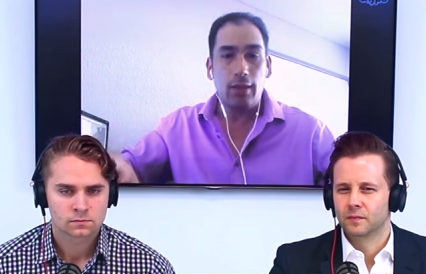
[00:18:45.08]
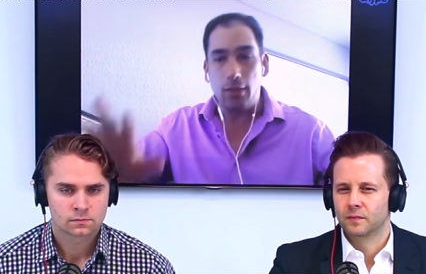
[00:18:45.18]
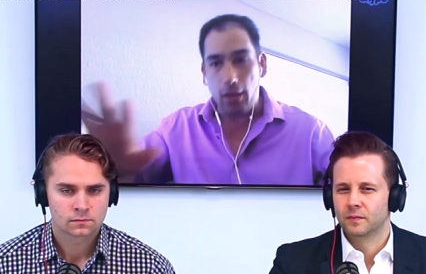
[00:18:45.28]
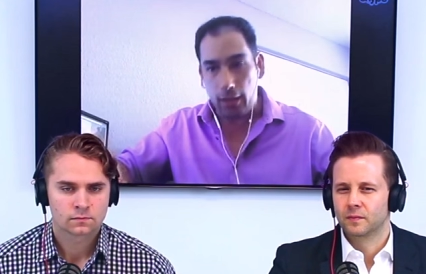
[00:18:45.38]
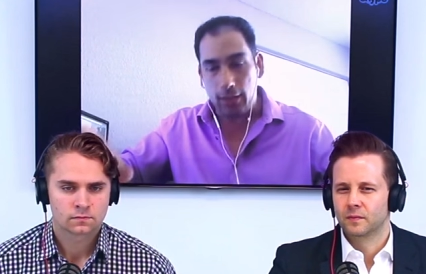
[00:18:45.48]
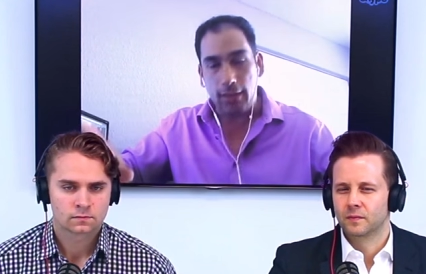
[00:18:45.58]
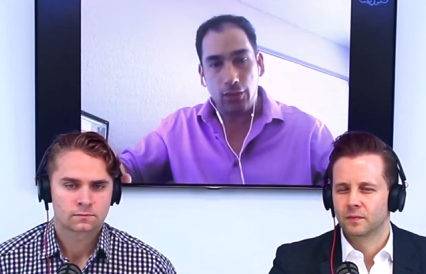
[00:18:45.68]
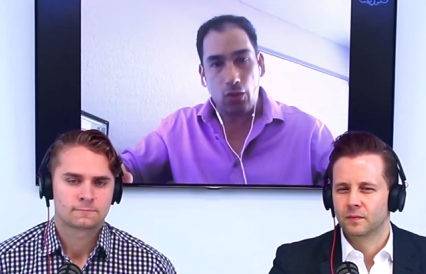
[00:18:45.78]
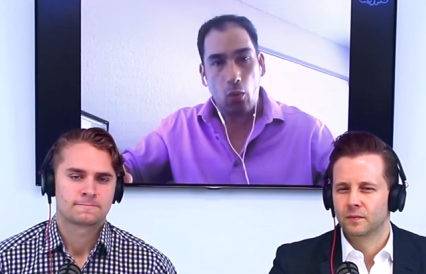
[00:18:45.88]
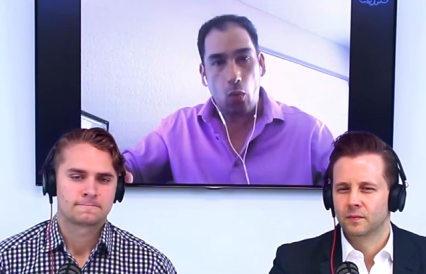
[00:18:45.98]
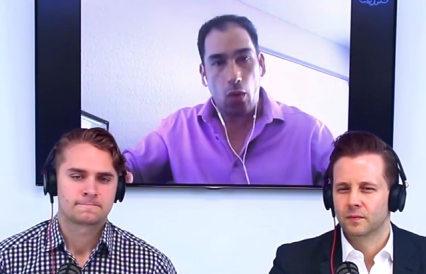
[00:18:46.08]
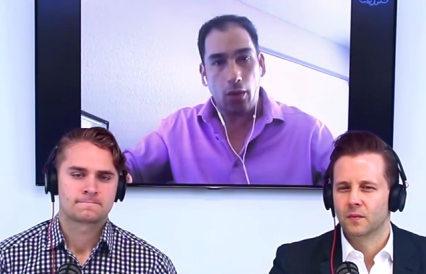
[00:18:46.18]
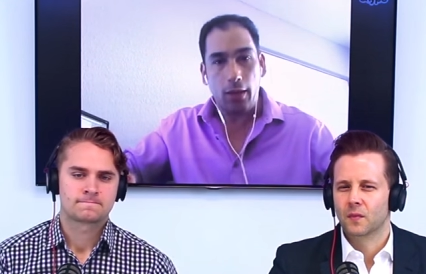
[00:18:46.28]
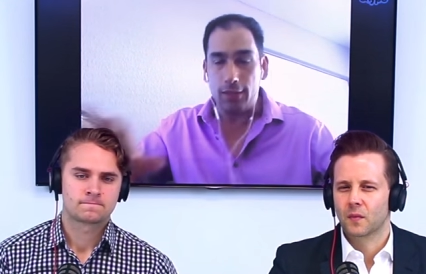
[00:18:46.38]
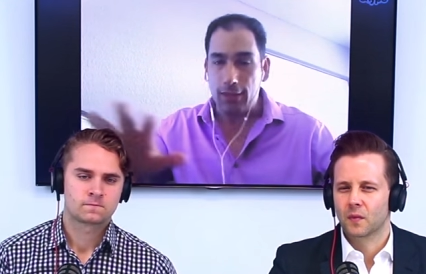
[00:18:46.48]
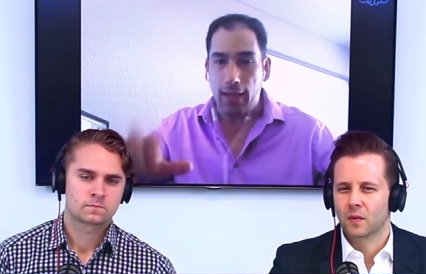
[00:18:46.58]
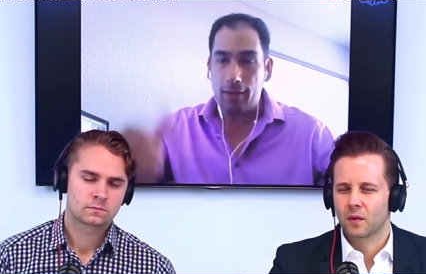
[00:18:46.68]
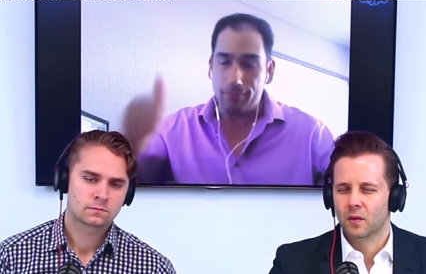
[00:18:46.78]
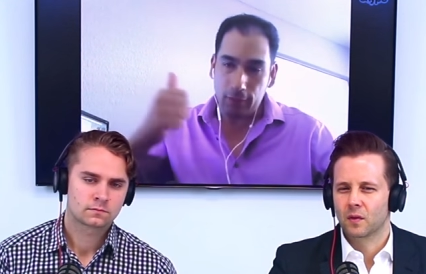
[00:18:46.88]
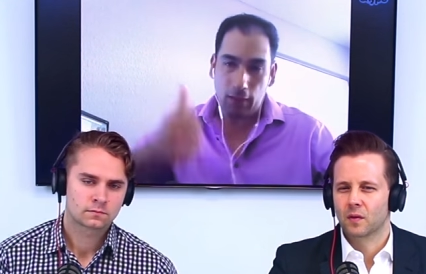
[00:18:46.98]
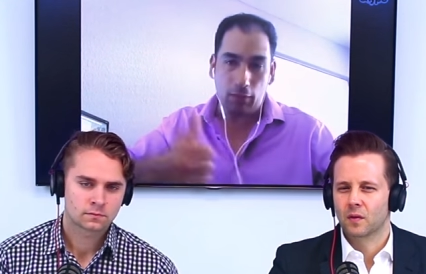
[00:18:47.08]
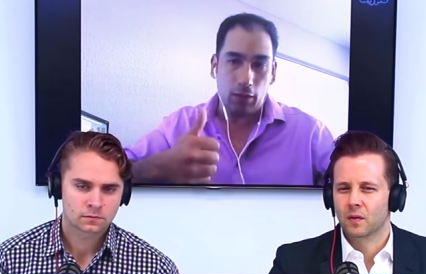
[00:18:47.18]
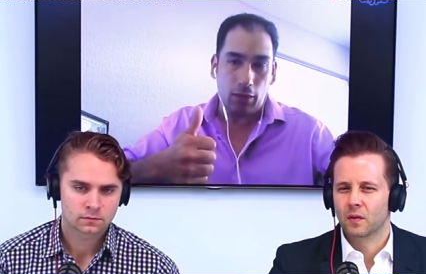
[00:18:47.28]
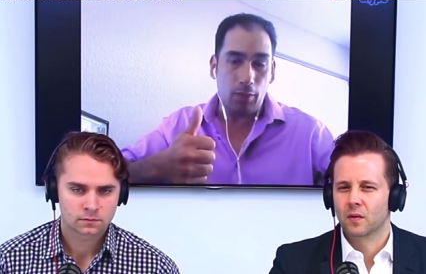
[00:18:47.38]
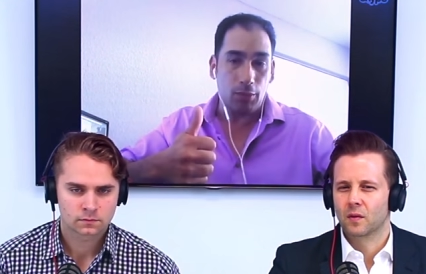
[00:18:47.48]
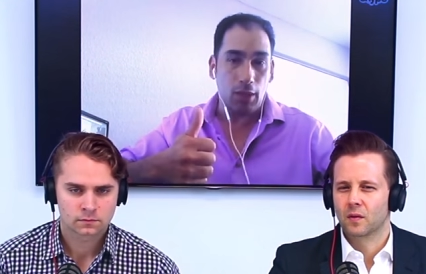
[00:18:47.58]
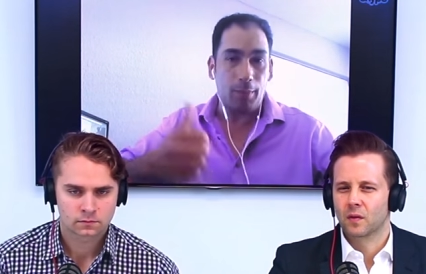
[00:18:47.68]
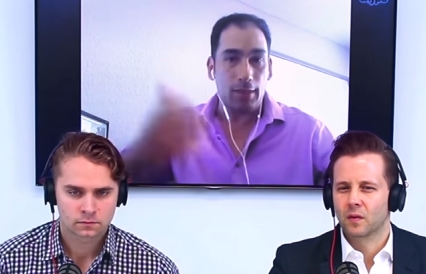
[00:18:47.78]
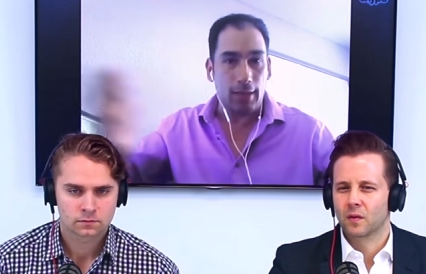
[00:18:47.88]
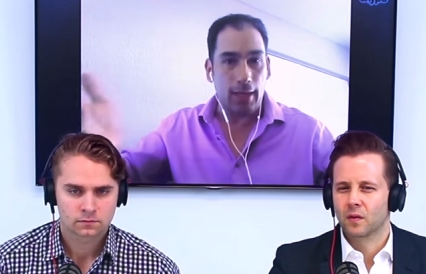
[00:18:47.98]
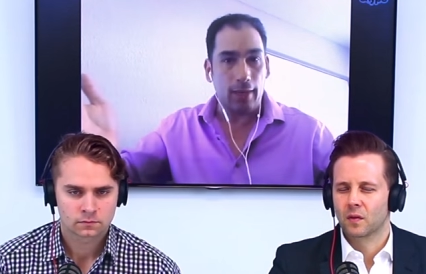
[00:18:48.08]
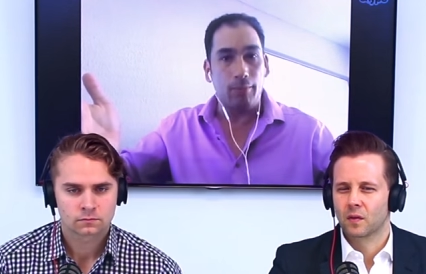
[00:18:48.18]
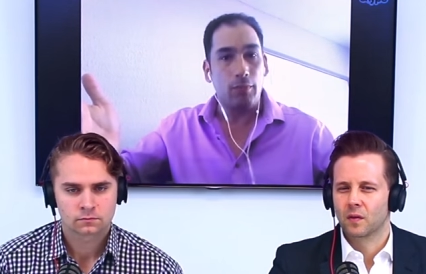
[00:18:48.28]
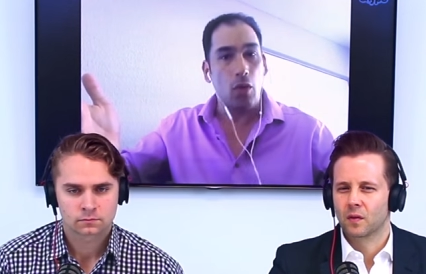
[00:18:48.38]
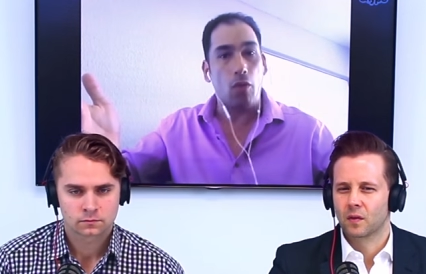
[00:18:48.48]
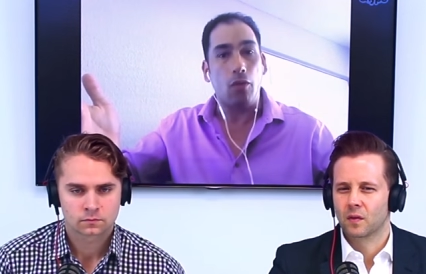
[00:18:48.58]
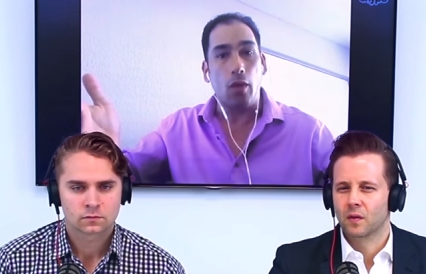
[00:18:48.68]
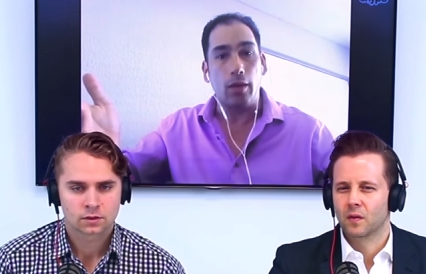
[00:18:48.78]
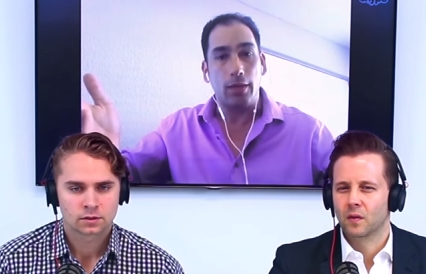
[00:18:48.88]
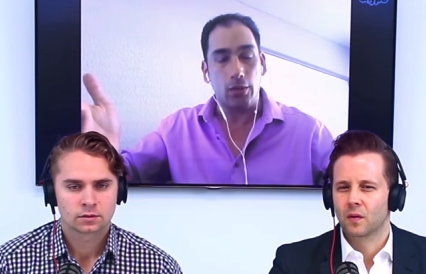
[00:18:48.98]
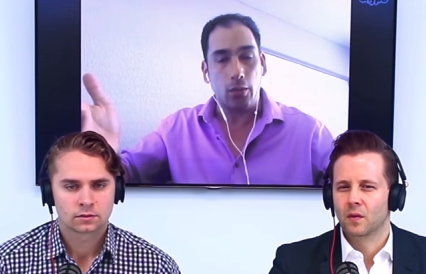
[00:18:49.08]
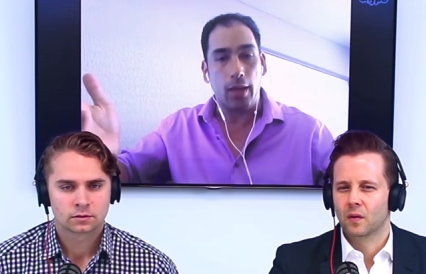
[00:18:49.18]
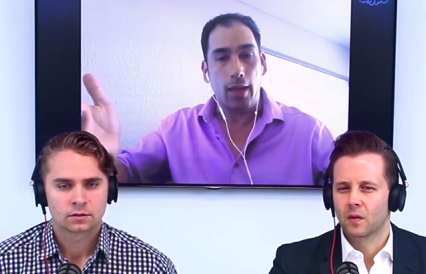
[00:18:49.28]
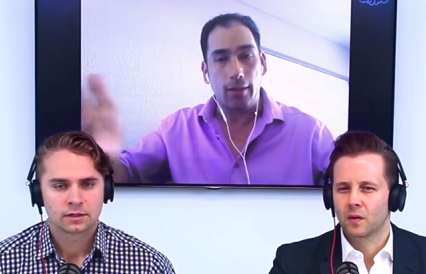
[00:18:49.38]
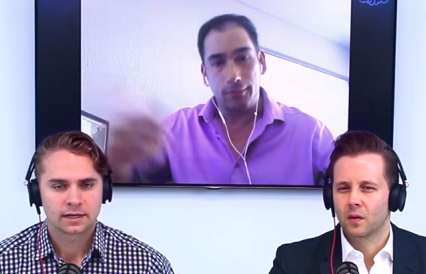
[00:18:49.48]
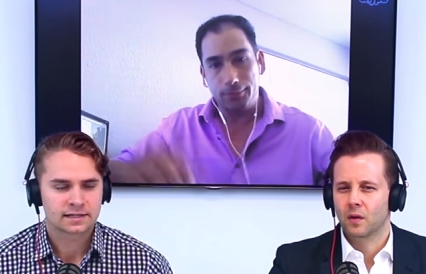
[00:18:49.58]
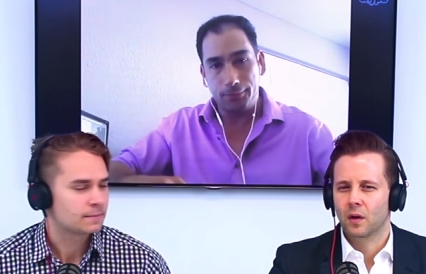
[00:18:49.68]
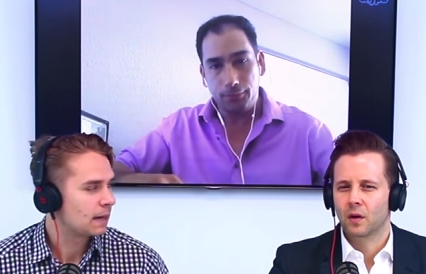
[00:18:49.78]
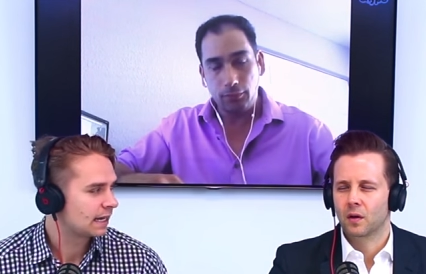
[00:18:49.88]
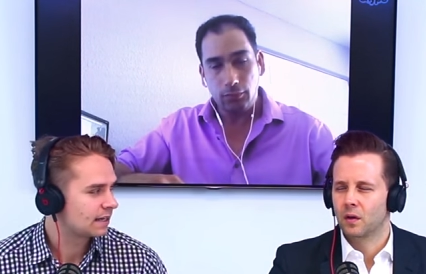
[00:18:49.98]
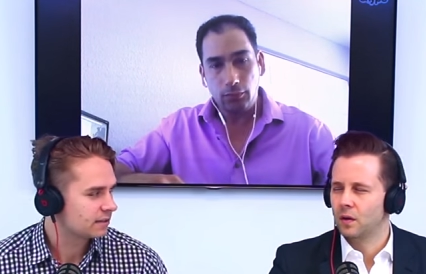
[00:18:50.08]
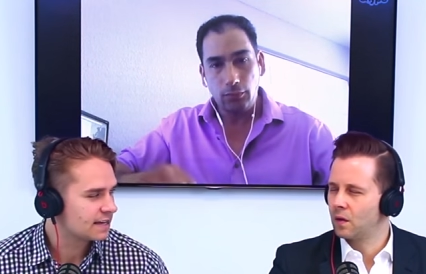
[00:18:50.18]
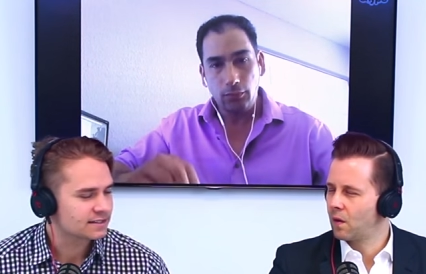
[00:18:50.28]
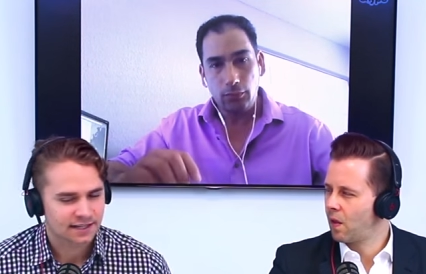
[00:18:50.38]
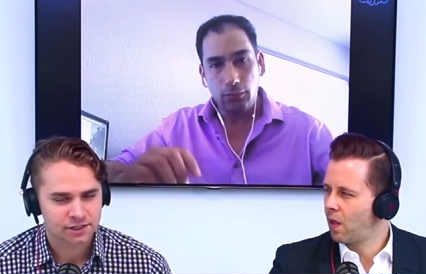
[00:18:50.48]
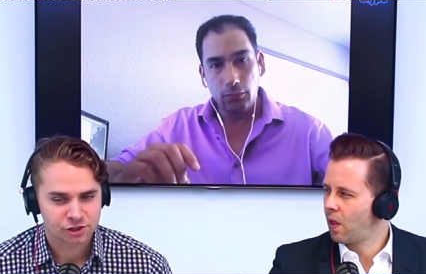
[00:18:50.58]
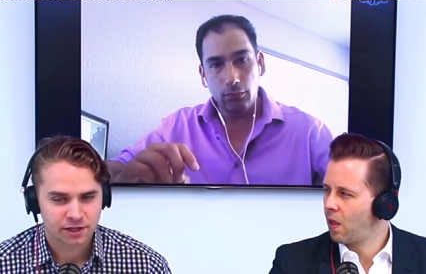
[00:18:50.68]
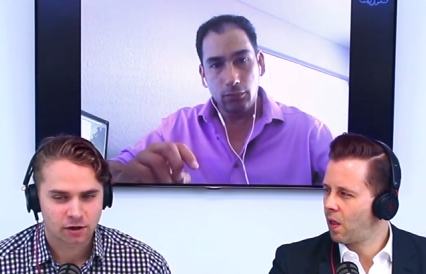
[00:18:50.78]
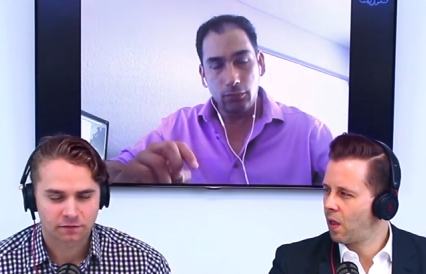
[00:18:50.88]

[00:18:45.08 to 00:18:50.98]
Speaker 1: They're going to test our water and say, give it the thumbs up and say, go for it. It's okay. Yeah, because I, I get the hesitation there